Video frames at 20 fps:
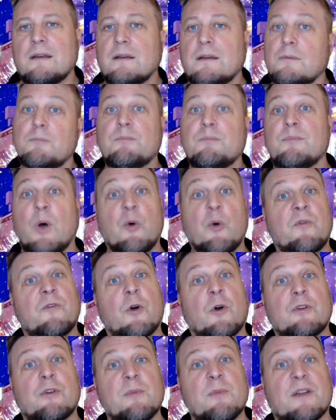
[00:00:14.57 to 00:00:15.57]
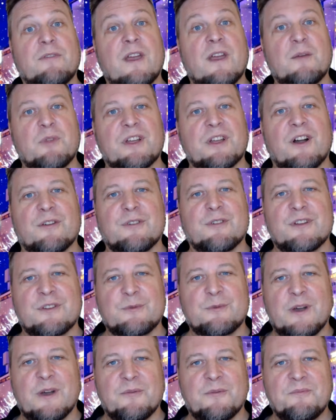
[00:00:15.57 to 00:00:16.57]
folks in my family often as
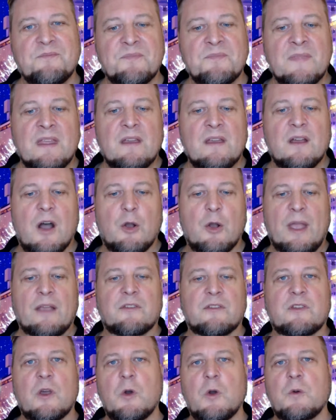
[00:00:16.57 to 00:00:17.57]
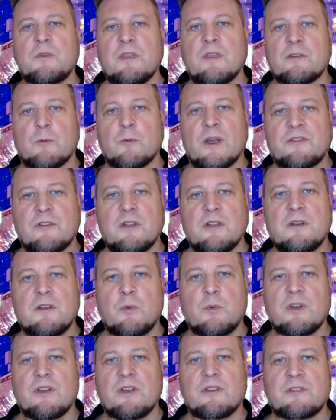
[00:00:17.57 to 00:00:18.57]
well. Okay, so this question
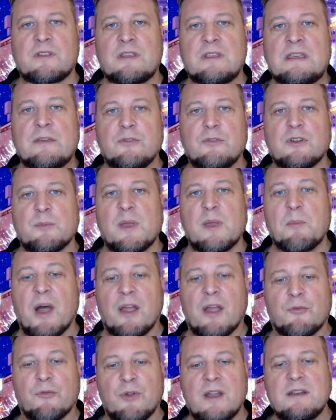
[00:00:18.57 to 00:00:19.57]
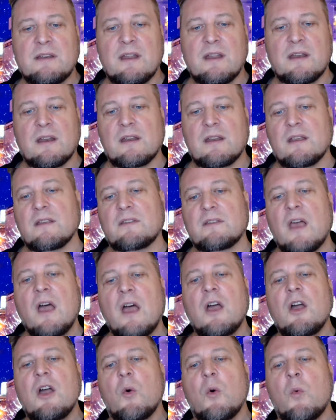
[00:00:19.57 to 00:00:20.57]
was given to me by a friend, and it is,
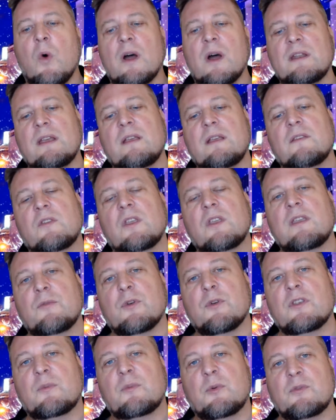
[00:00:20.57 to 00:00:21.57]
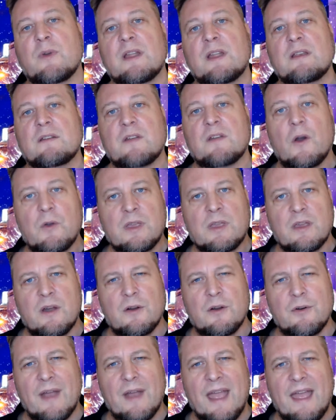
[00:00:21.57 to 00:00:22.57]
what is the difference between Tokyo
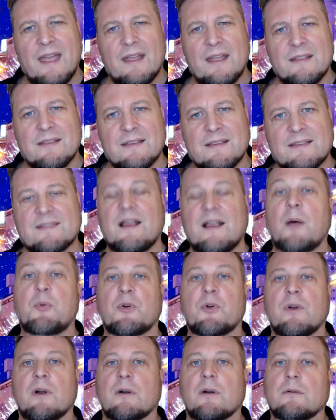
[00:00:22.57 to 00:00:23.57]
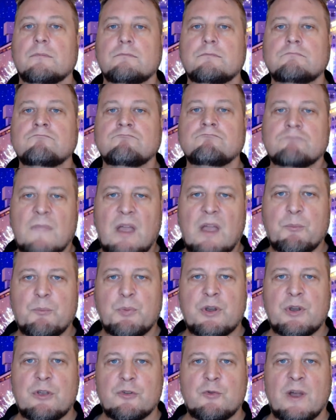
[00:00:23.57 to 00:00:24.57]
and Sapporo? Oh, pretty
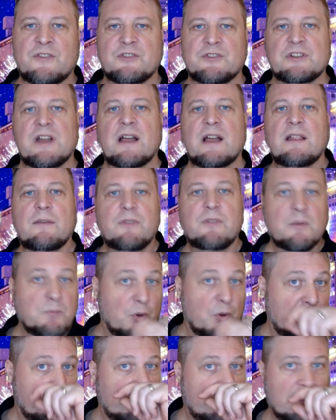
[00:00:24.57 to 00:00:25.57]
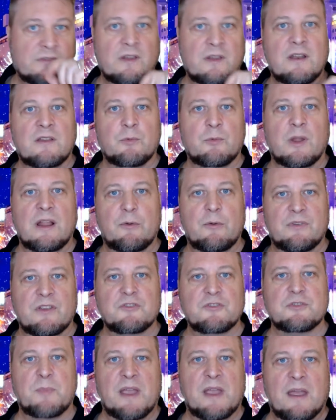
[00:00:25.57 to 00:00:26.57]
good question. I lived in both of these cities while I was in
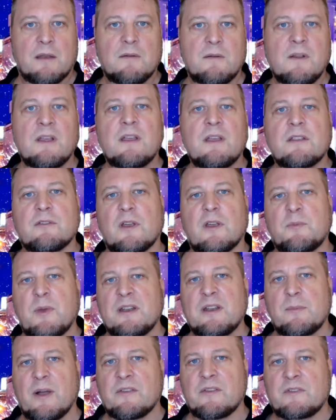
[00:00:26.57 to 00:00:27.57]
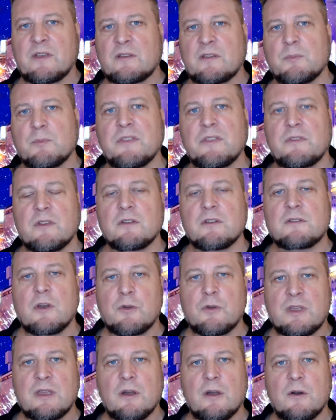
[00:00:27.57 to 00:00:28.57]
Japan. So I spent about 6 months in
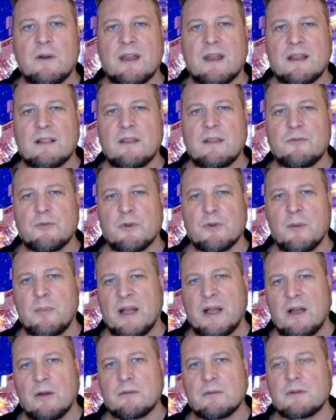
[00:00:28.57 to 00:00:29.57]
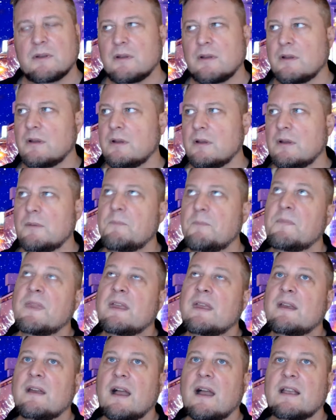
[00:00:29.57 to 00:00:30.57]
Tokyo, and I lived for about, I
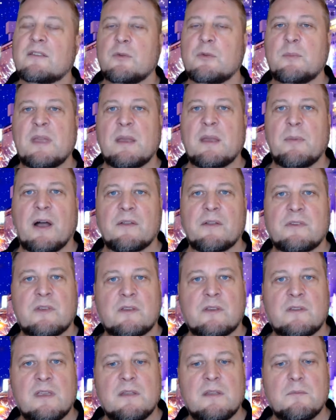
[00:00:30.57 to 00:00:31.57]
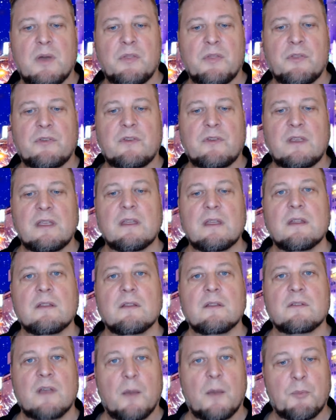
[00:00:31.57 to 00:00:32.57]
guess it would be about 16 months in
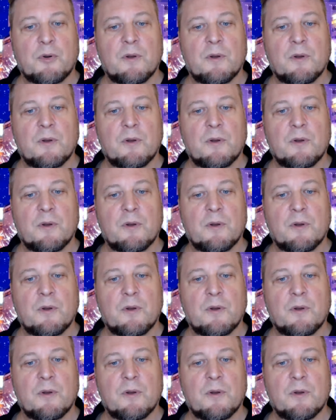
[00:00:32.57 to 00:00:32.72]
Sapporo.